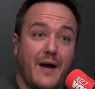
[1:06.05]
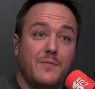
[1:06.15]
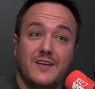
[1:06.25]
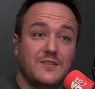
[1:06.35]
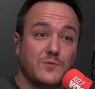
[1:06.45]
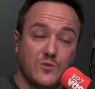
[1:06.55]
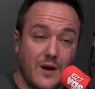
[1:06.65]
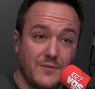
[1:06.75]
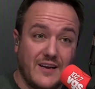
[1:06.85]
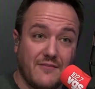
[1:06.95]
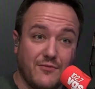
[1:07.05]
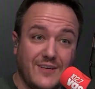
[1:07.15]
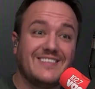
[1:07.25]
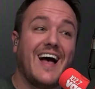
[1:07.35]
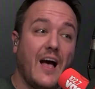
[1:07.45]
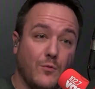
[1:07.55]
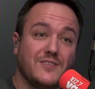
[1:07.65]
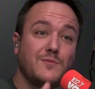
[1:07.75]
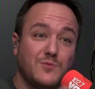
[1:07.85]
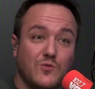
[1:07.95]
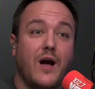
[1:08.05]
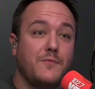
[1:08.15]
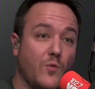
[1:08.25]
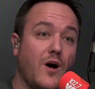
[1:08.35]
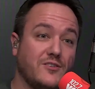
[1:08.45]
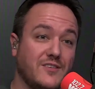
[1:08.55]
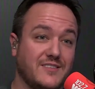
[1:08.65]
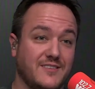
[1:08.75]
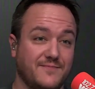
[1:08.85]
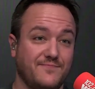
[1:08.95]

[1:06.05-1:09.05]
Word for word: I'm not subscribed to Netflix. I will subscribe to watch this. Mm-hmm.